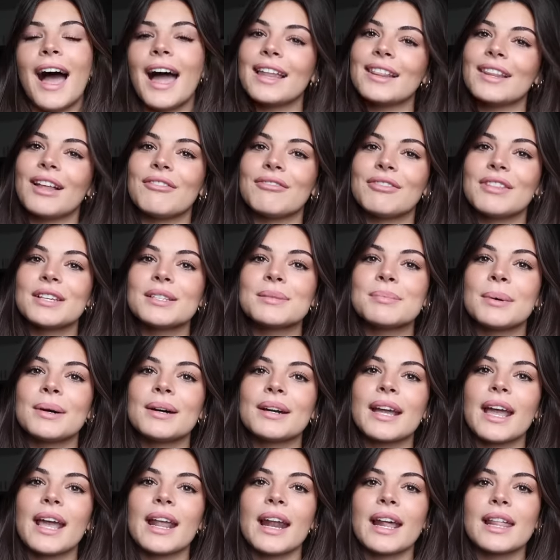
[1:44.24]
I love this
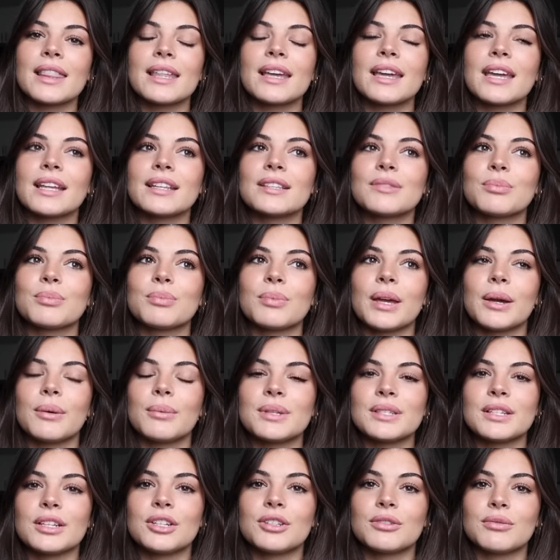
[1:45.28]
book, and I think it
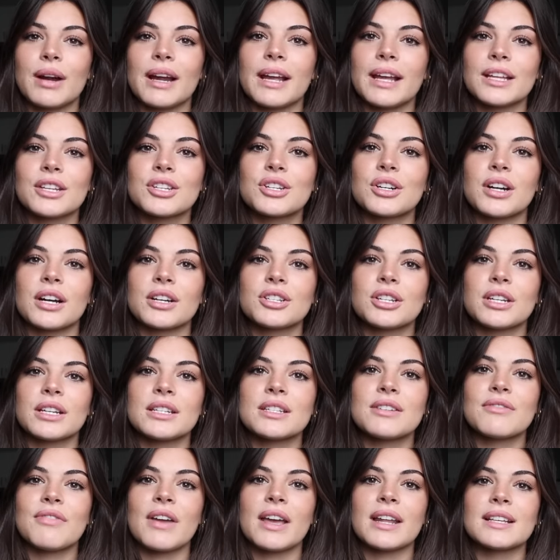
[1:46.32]
was a great introduction
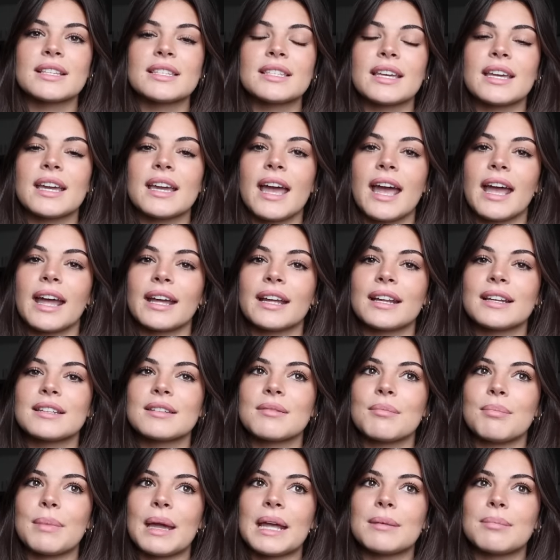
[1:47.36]
into fantasy
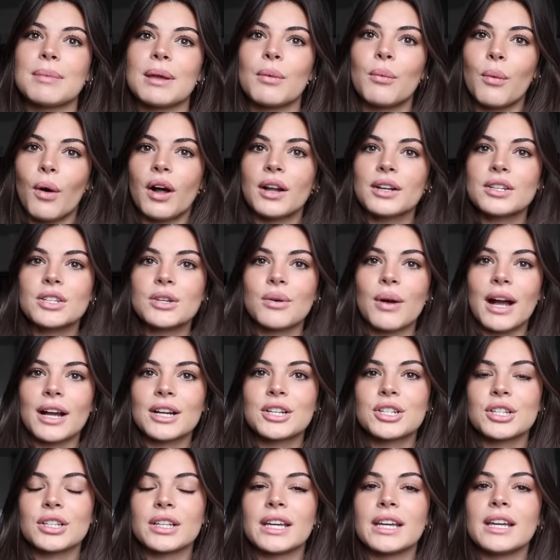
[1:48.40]
and made me want to
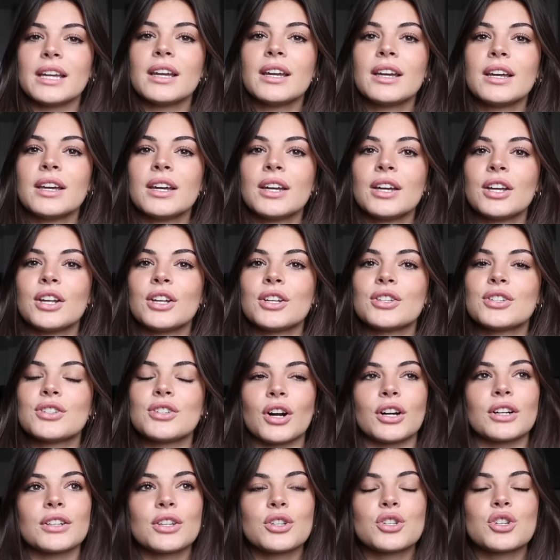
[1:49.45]
actually
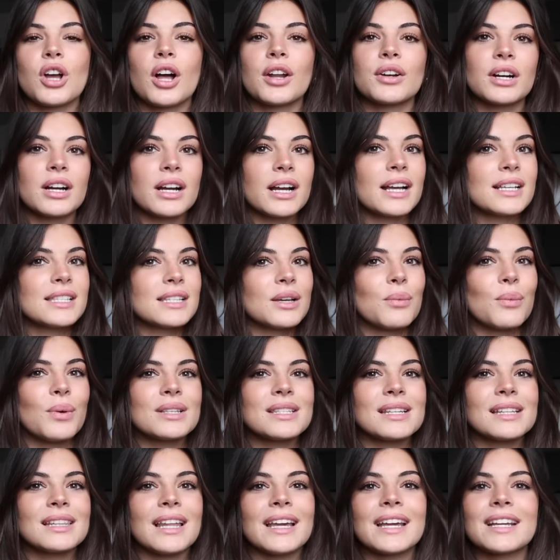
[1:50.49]
start the genre because it
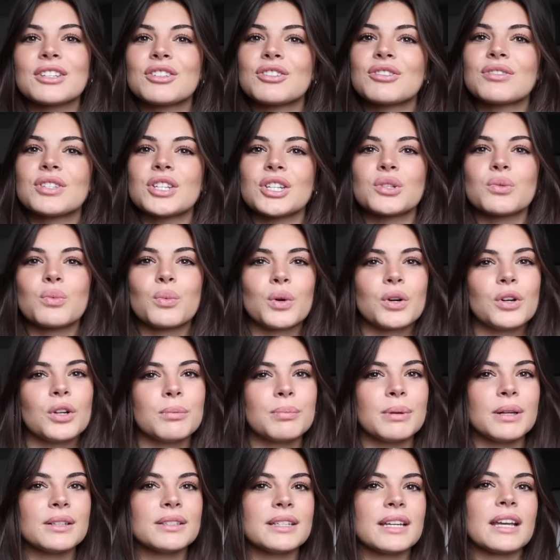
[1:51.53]
wasn't like just world
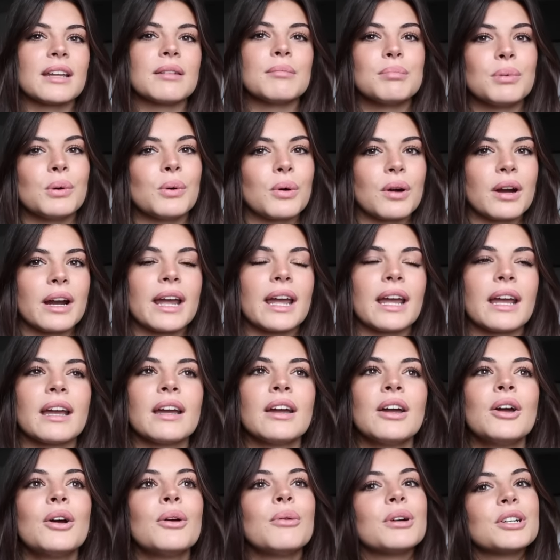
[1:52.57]
building and
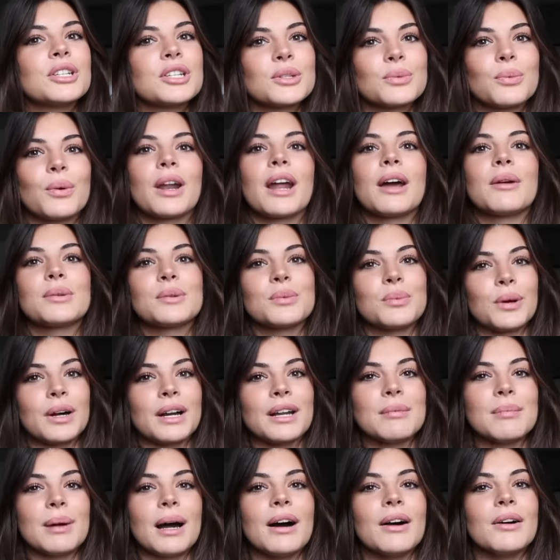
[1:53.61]
boring, which is what I was
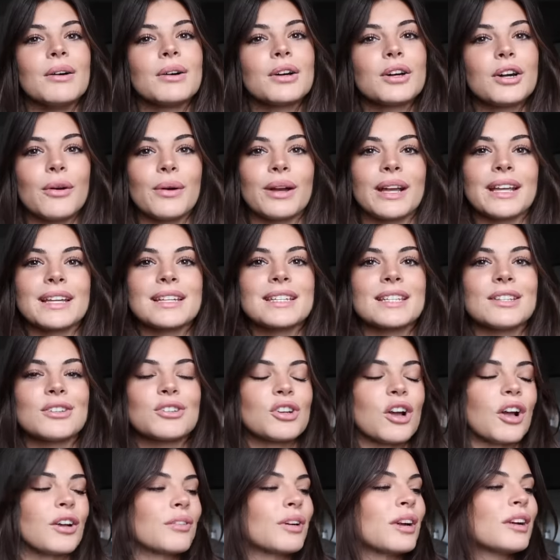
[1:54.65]
worried about going into the
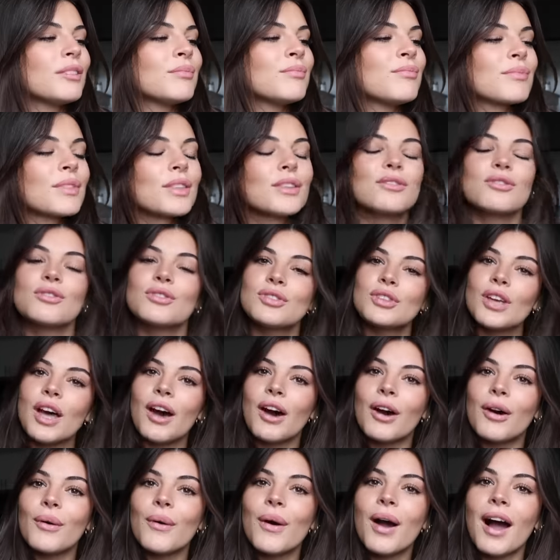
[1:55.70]
genre.
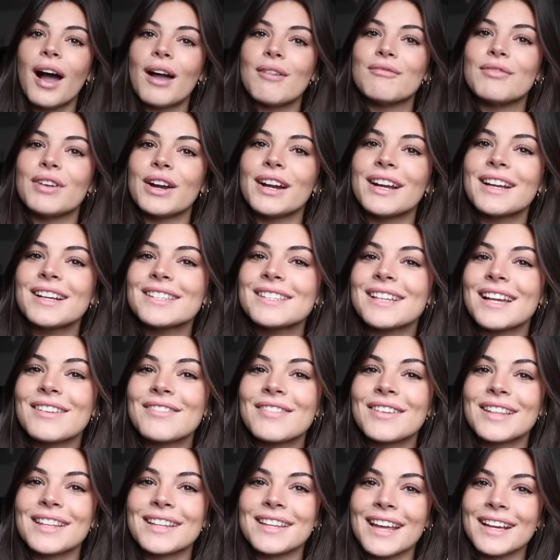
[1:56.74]
So I'm very
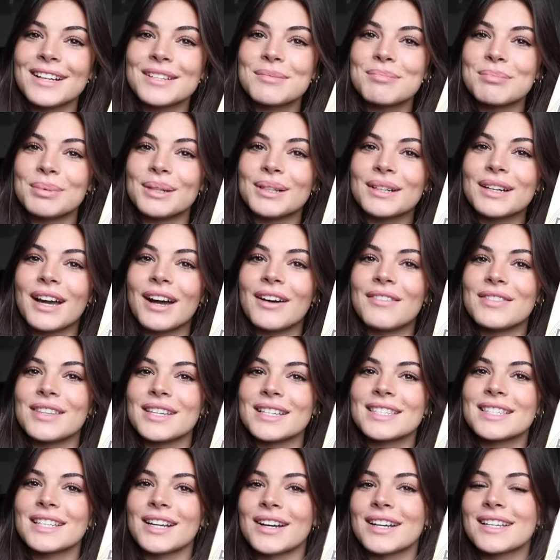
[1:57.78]
excited for the next book of
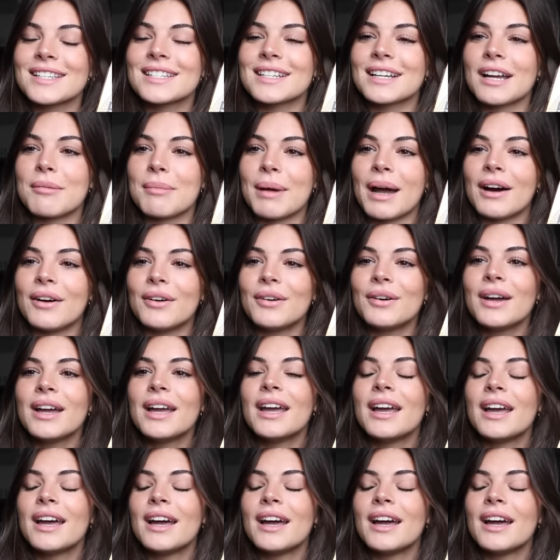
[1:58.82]
this series to come out.